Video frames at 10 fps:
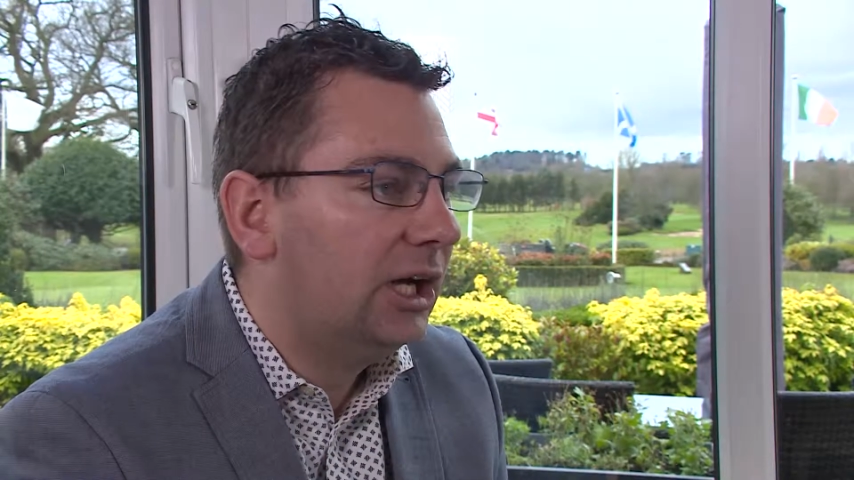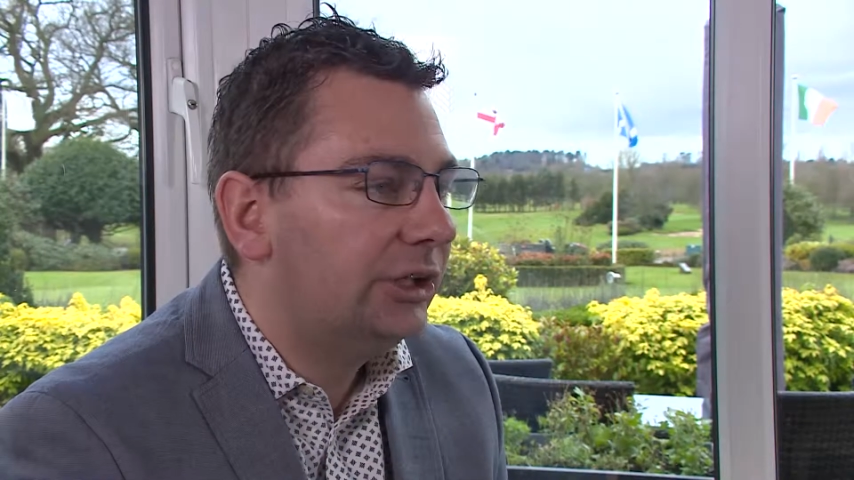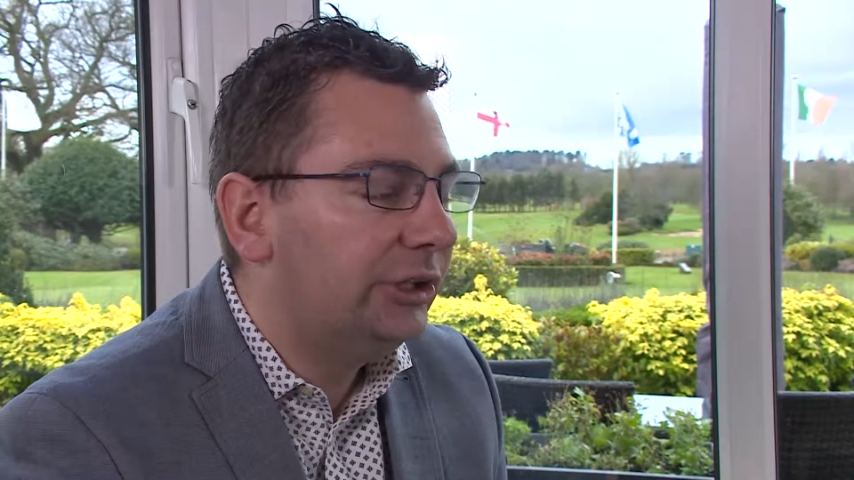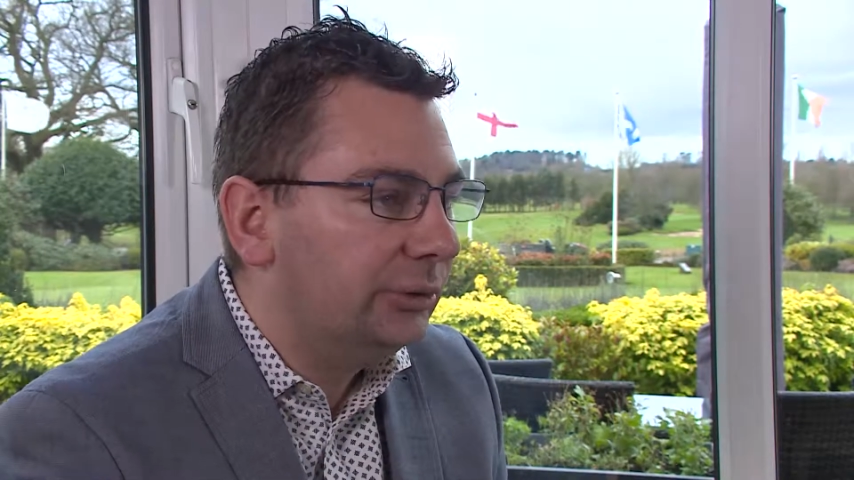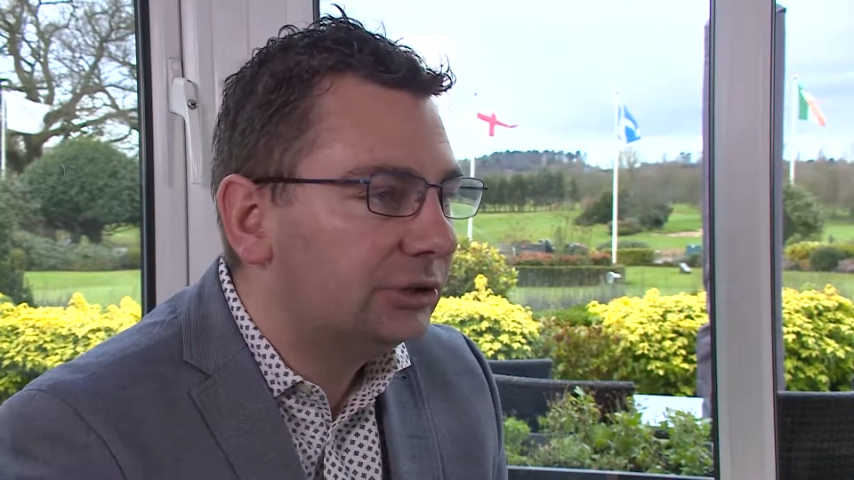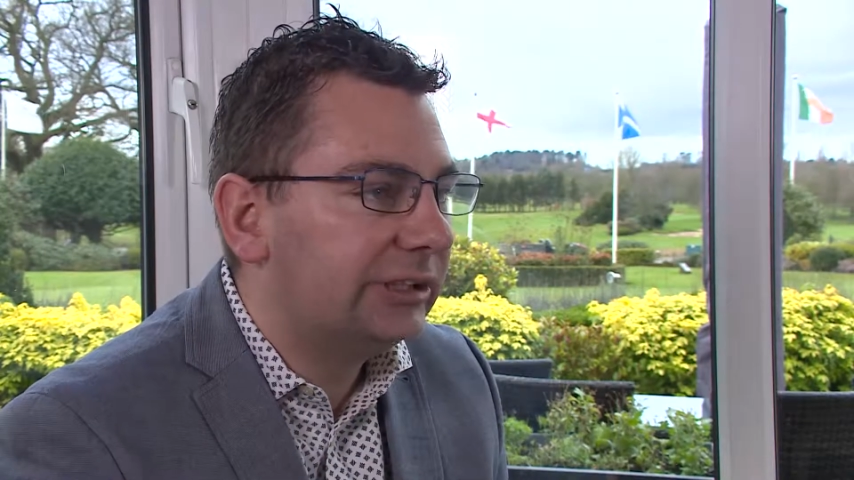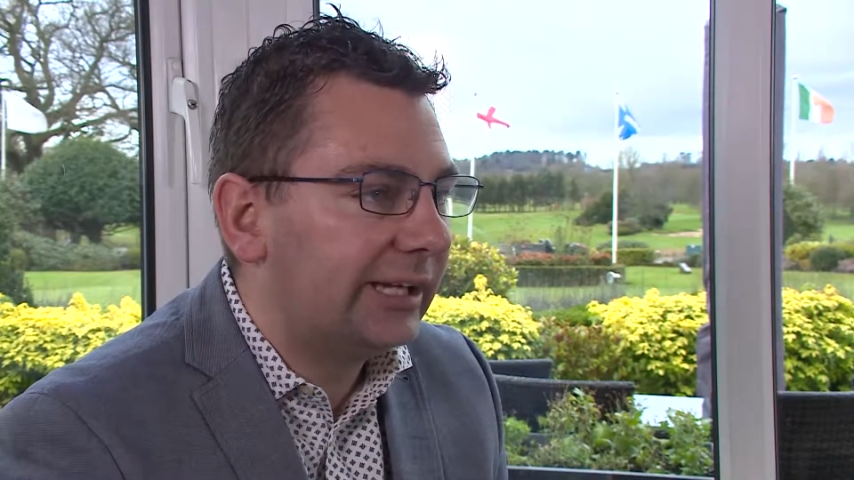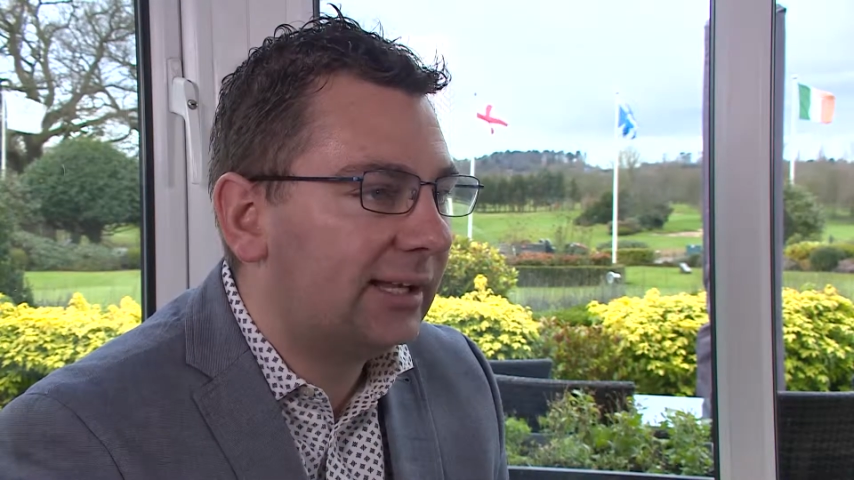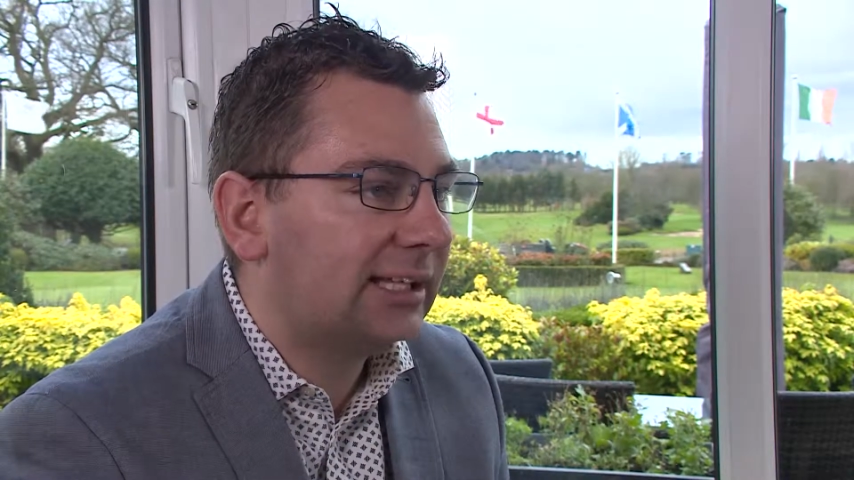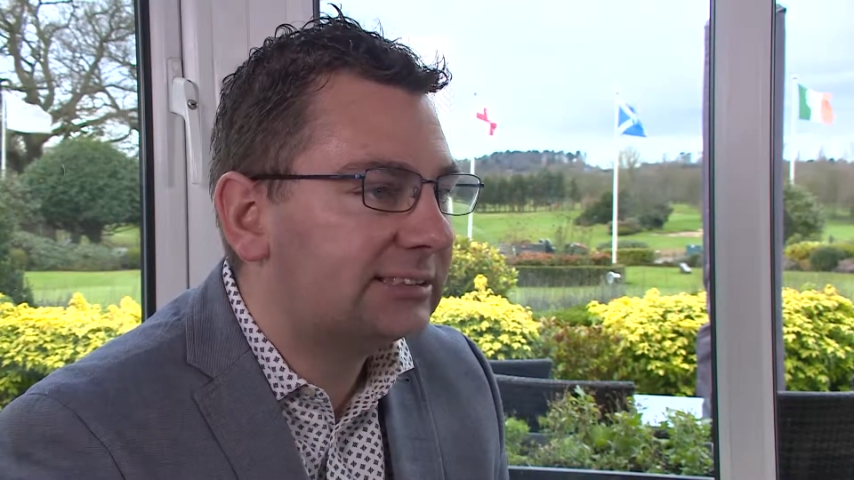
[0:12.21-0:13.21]
You usually
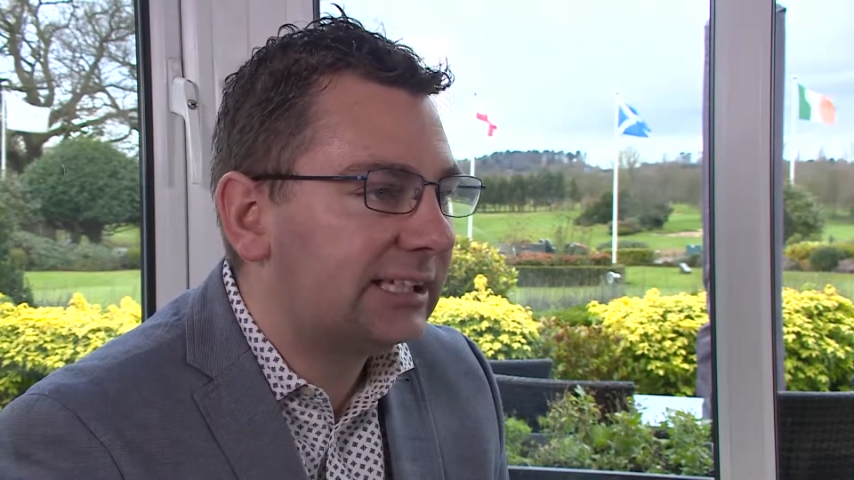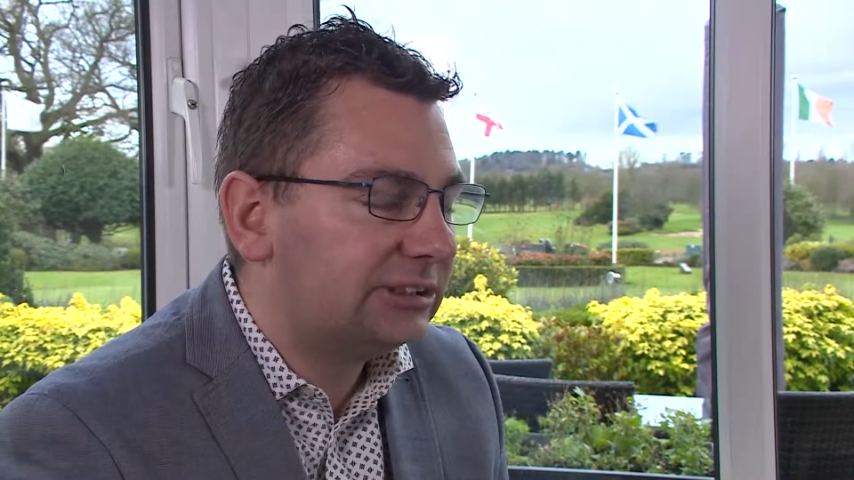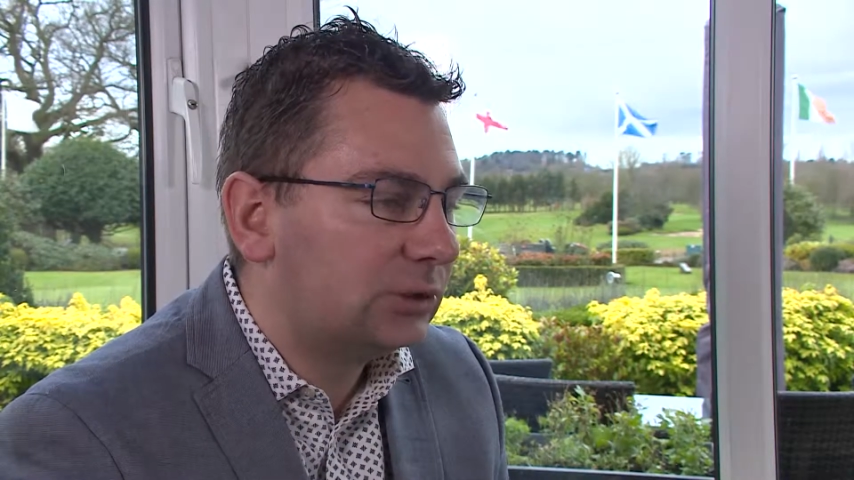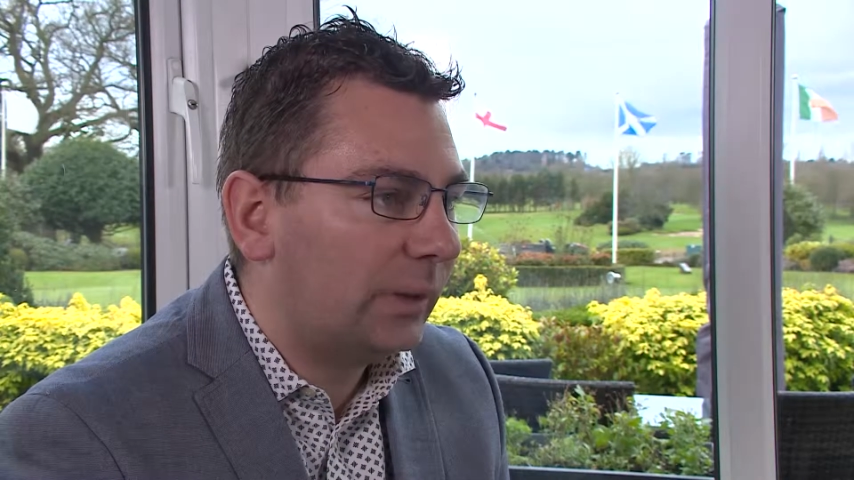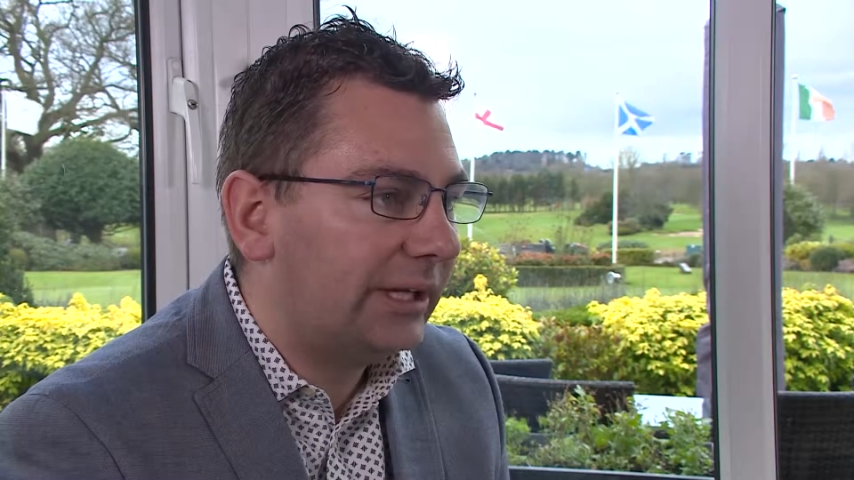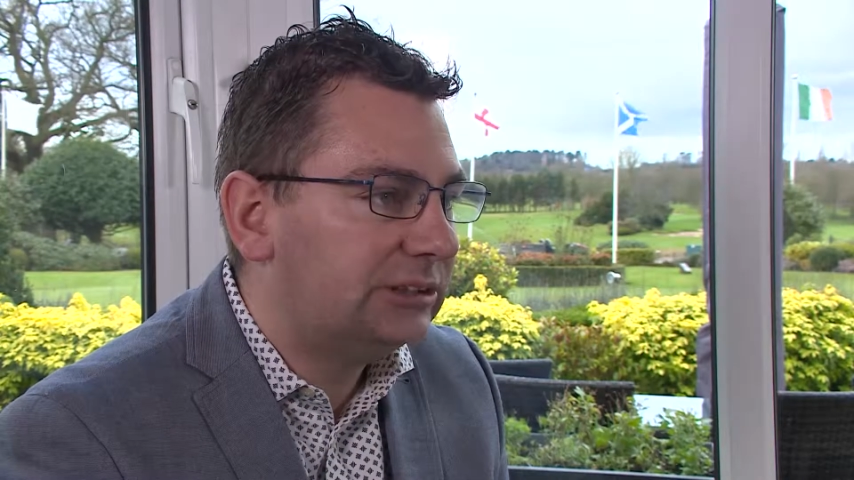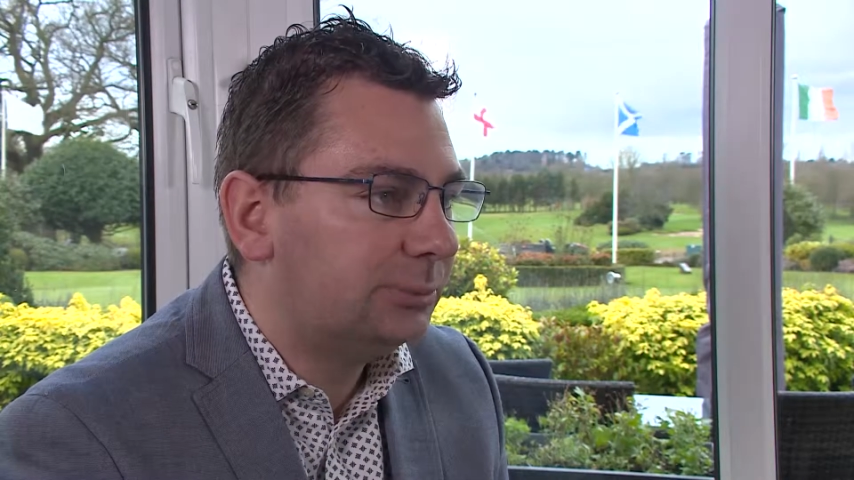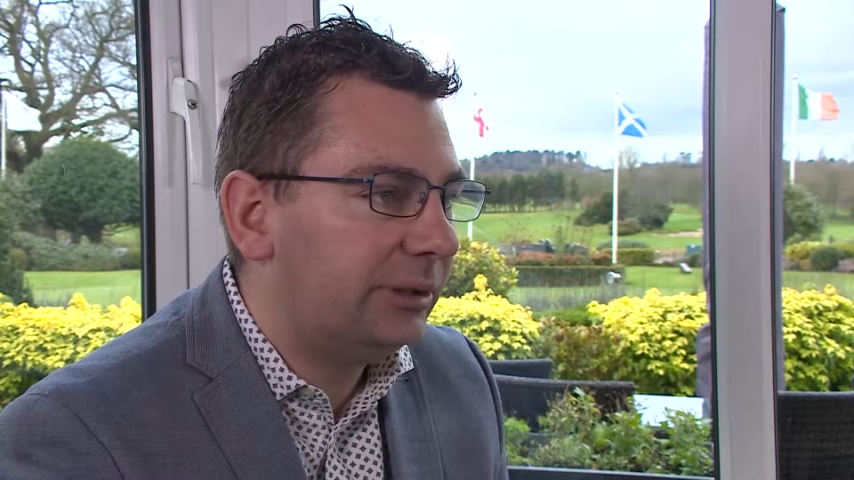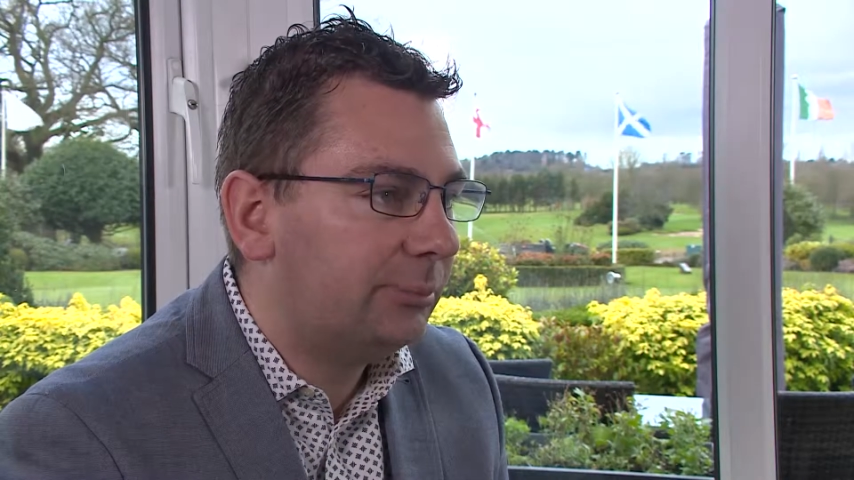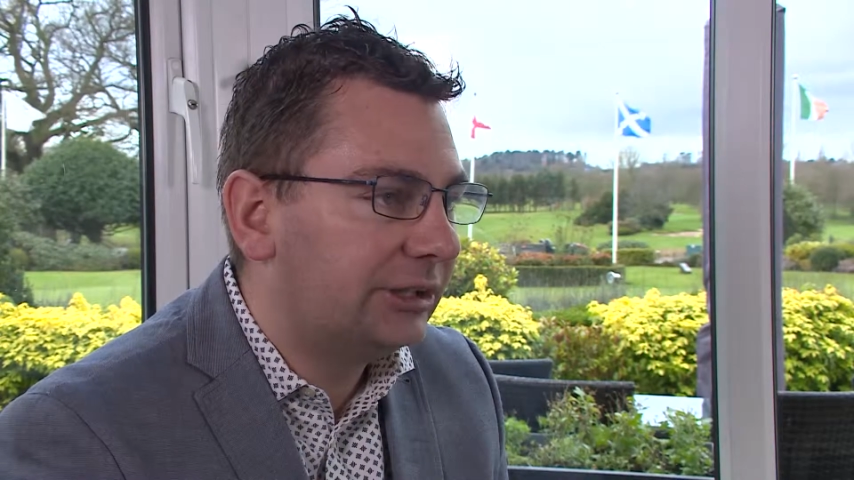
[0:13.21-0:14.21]
get that sent away to
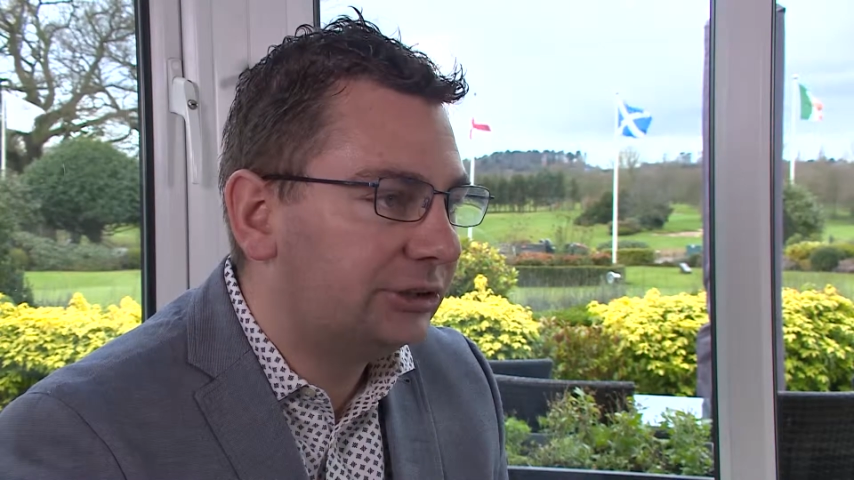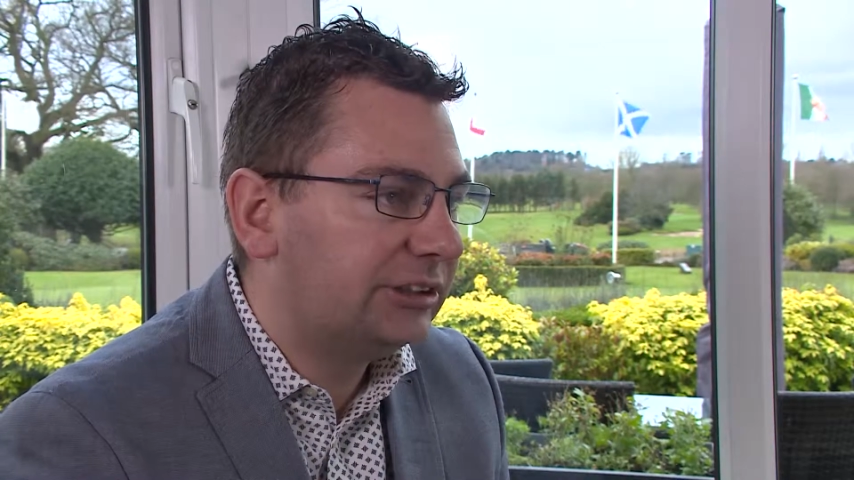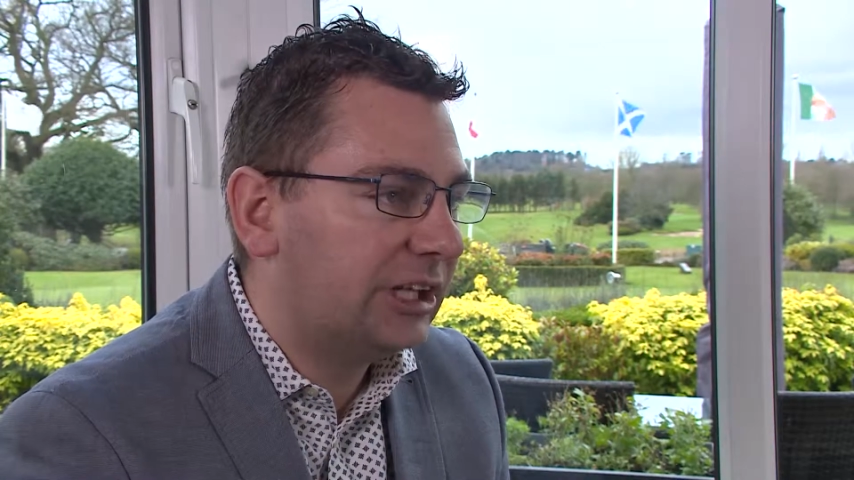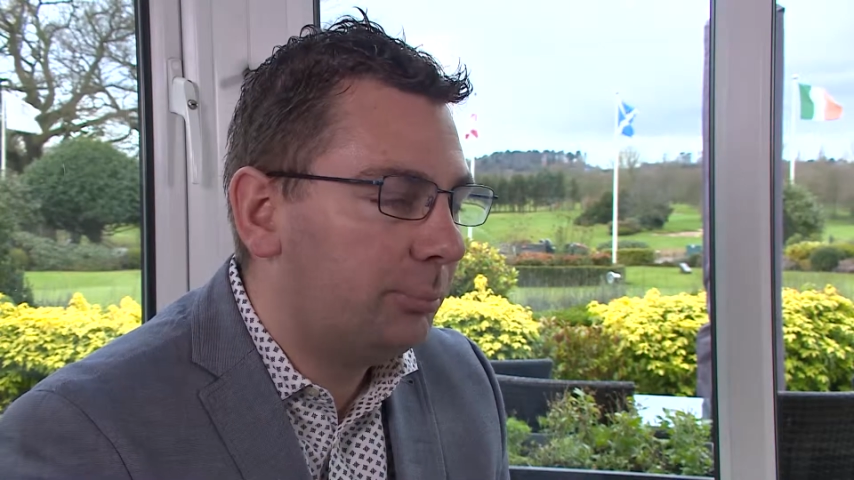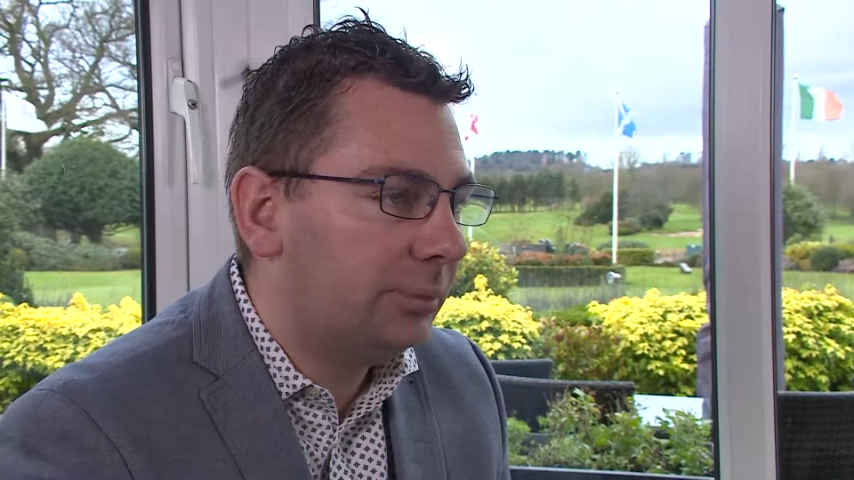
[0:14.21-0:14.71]
be measured up,